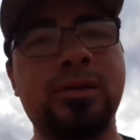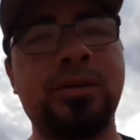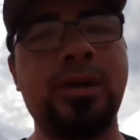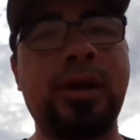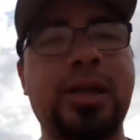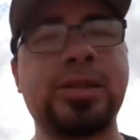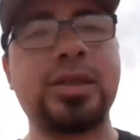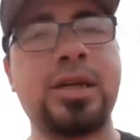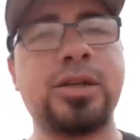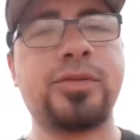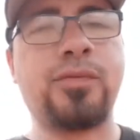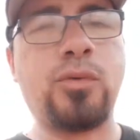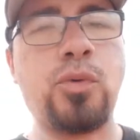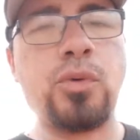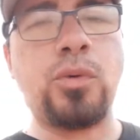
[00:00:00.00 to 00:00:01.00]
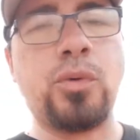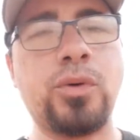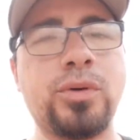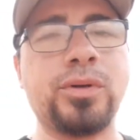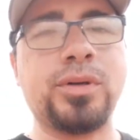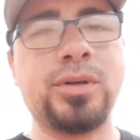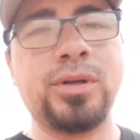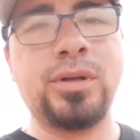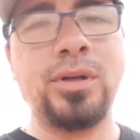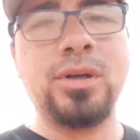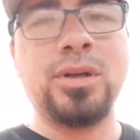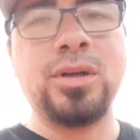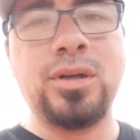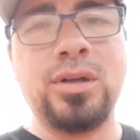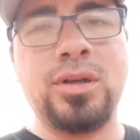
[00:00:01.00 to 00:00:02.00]
like I said it's four door
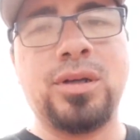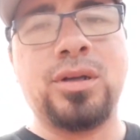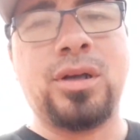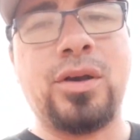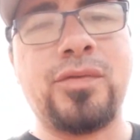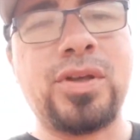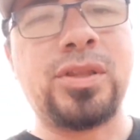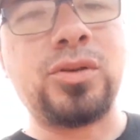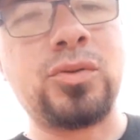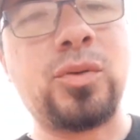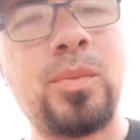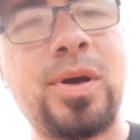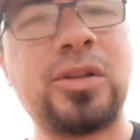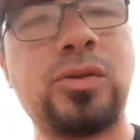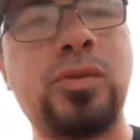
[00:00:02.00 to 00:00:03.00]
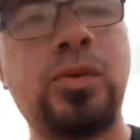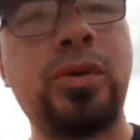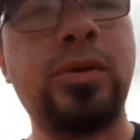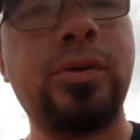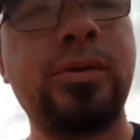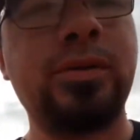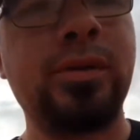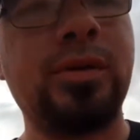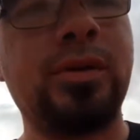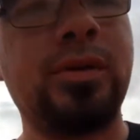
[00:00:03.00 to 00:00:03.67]
I've had this one about two years